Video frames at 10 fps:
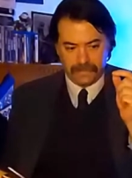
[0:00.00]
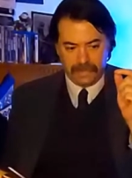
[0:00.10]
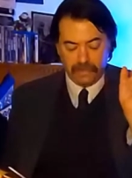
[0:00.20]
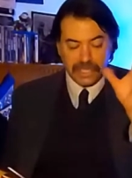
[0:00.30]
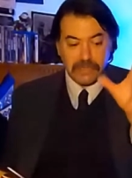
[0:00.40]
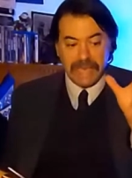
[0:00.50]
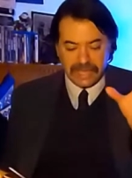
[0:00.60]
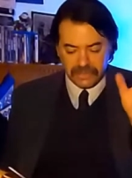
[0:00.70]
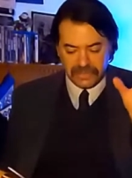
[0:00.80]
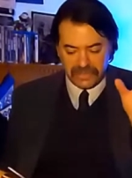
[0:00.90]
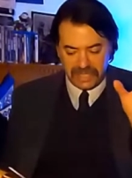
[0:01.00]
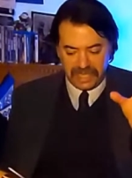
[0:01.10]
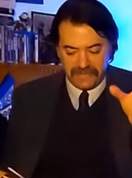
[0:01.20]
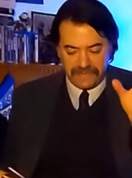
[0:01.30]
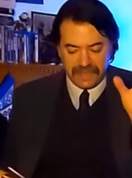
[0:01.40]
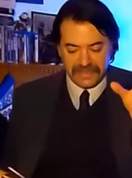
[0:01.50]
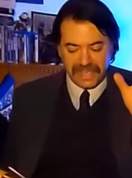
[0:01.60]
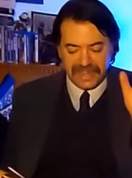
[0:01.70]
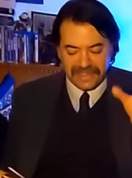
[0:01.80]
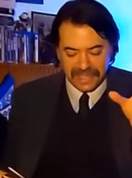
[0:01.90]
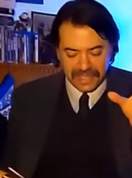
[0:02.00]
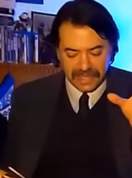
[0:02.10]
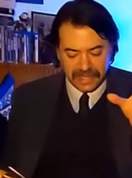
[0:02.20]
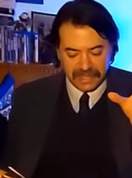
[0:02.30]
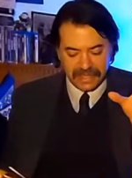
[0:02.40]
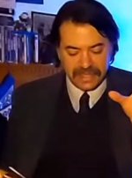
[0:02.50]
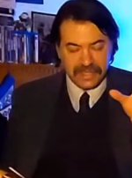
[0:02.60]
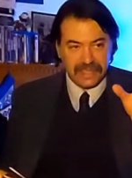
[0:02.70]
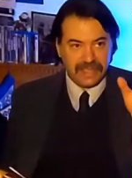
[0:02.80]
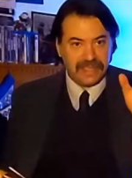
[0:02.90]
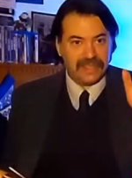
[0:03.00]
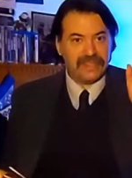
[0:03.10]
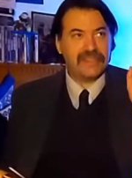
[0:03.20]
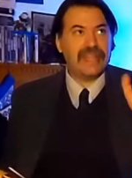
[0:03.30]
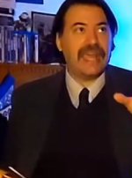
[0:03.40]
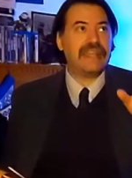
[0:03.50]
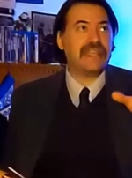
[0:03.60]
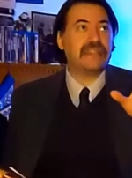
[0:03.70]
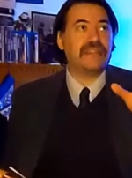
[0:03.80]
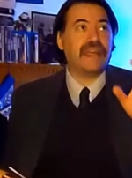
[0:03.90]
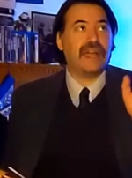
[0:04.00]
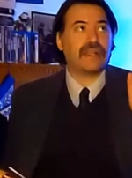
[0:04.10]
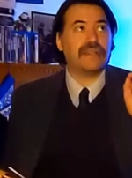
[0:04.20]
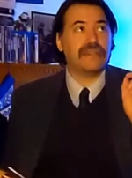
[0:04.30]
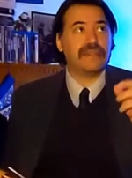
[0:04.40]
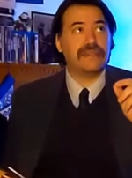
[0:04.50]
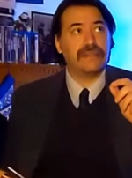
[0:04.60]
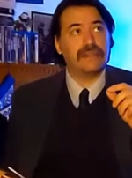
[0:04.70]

looking back to see if there's anything standing in the darkness.